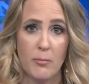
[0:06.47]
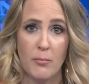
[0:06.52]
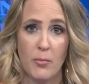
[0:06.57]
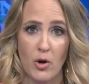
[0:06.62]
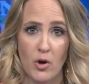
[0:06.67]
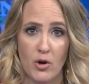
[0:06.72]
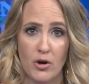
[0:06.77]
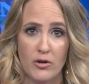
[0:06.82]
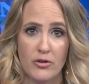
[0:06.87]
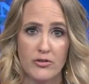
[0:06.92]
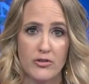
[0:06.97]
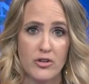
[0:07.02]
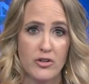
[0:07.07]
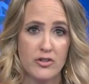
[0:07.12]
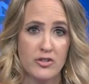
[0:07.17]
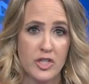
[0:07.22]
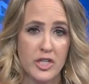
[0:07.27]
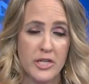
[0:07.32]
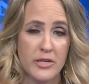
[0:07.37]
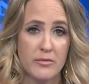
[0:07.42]
bars,
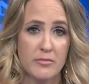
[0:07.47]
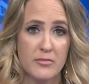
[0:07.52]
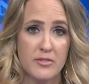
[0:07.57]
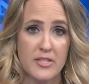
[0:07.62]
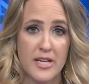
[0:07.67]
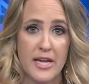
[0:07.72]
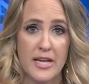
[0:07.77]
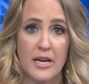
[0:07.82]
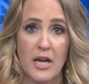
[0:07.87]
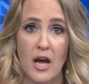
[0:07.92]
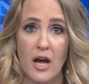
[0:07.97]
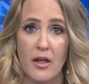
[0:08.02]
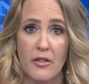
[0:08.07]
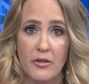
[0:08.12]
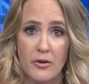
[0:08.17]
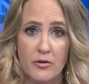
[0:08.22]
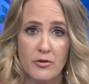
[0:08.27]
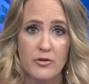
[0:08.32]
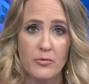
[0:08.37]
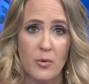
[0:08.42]
gyms, and
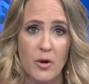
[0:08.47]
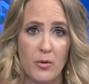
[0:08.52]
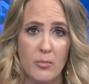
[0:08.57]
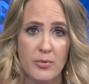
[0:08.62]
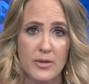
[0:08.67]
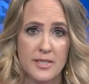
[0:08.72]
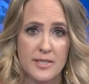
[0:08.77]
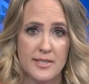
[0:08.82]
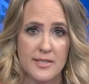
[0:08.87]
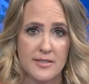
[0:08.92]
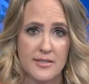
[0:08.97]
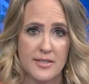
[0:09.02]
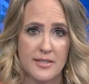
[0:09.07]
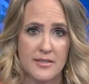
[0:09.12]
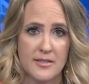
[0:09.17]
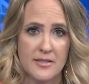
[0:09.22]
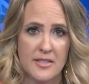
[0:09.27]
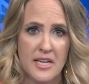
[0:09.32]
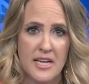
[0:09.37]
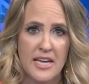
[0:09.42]
other small
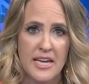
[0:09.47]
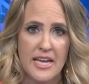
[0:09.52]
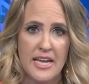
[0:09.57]
businesses